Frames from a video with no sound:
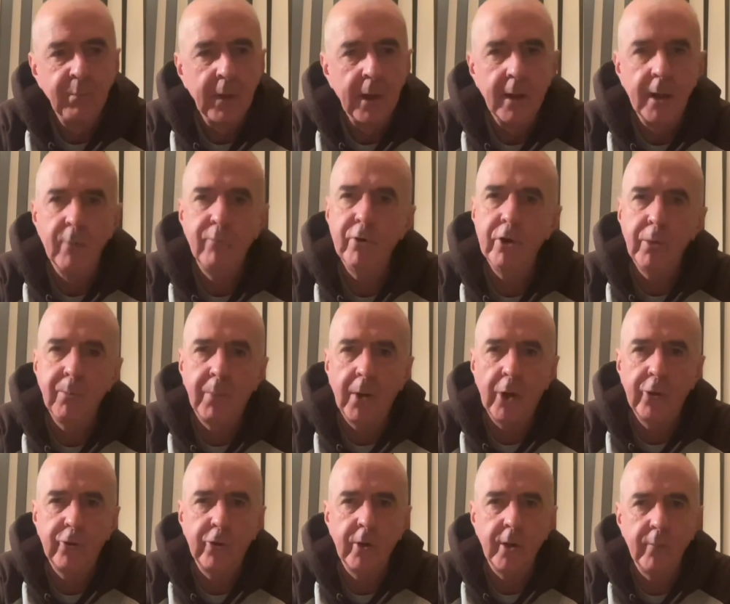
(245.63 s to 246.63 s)
living in
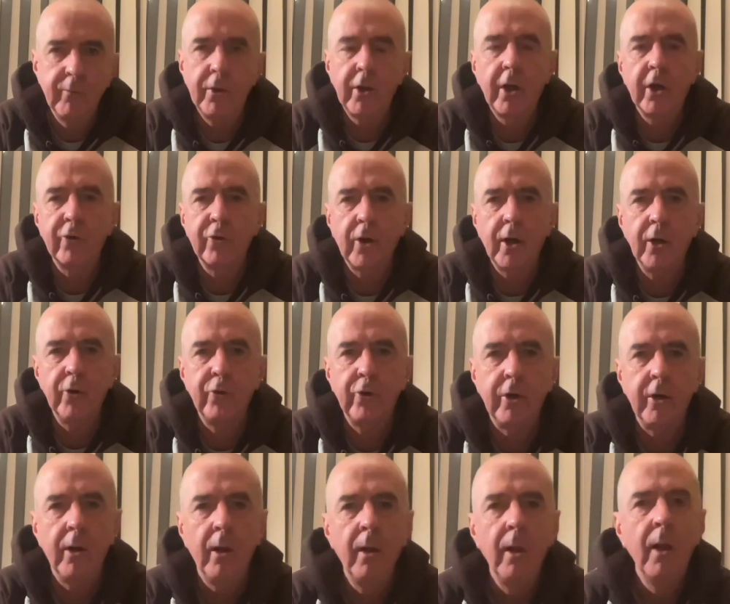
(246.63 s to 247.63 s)
depression, living in
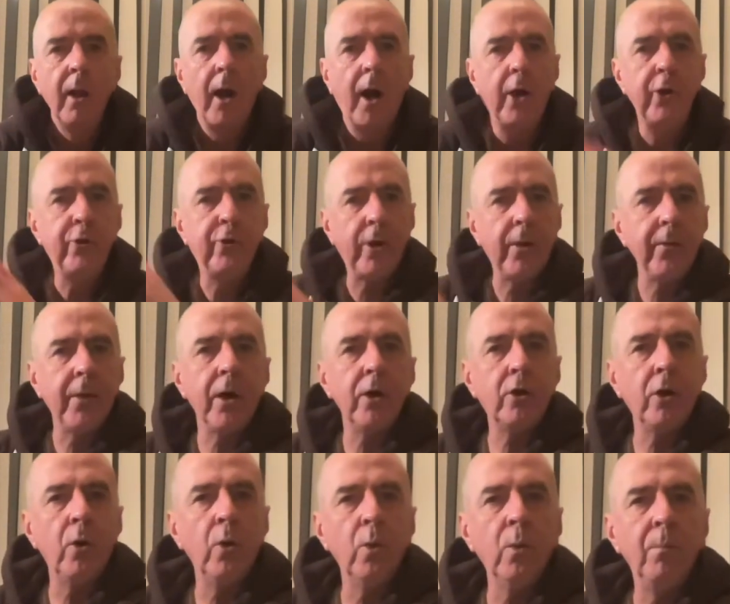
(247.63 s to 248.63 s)
anxiety, I set that
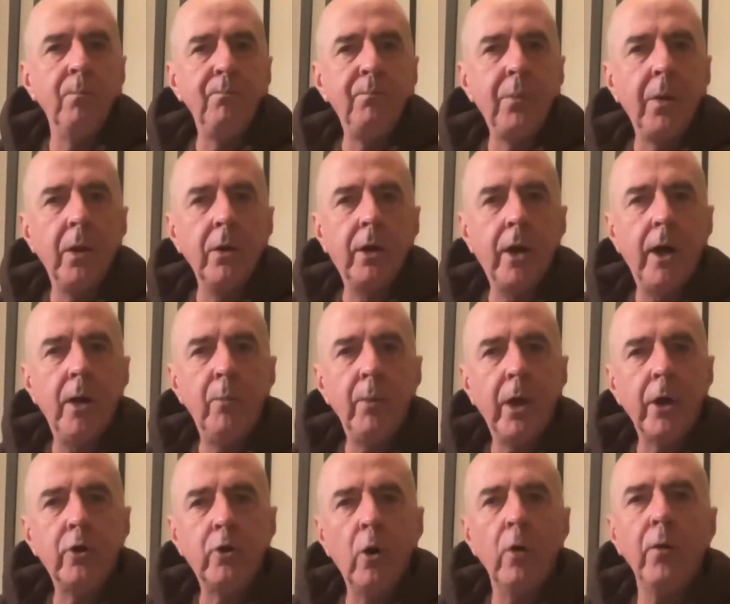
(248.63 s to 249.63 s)
goal. Okay, and when
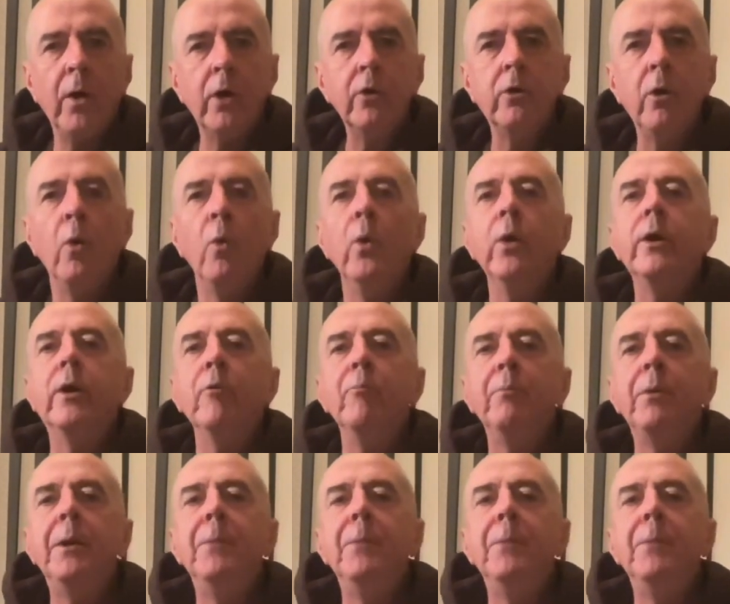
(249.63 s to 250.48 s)
I got that goal, it just